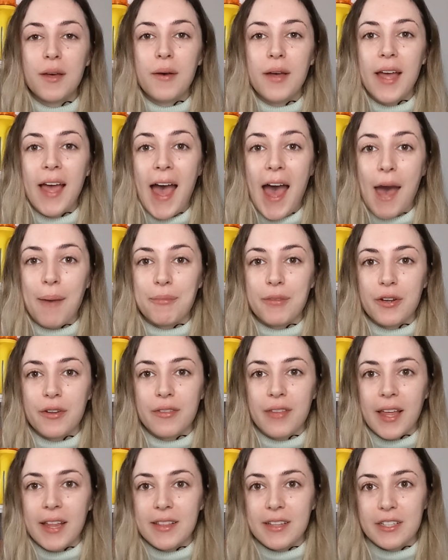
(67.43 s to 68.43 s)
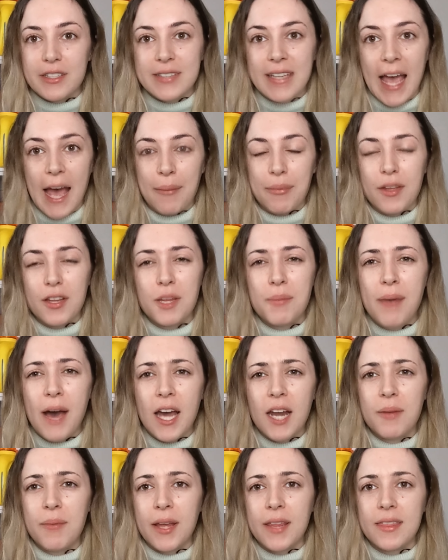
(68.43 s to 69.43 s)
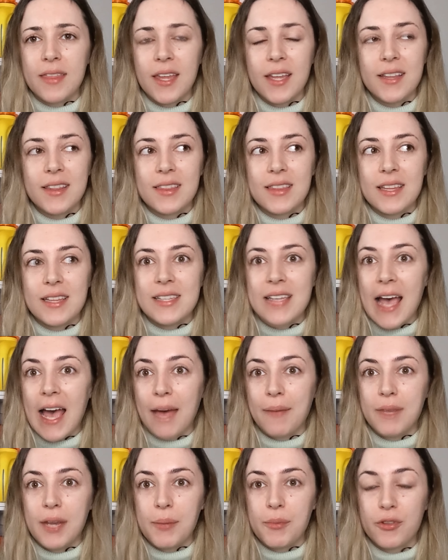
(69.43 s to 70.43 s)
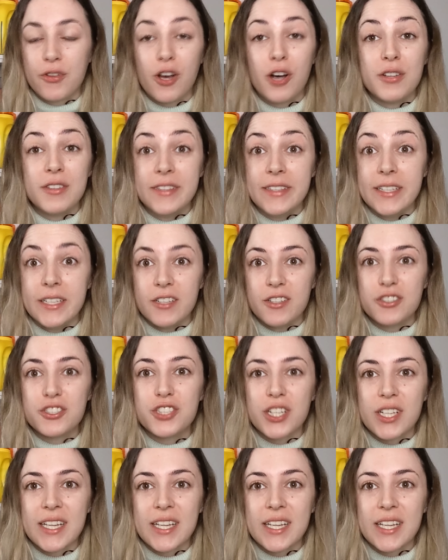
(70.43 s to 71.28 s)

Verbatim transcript: the app, there's like little tabs on the bottom. I think the tab name is called deals.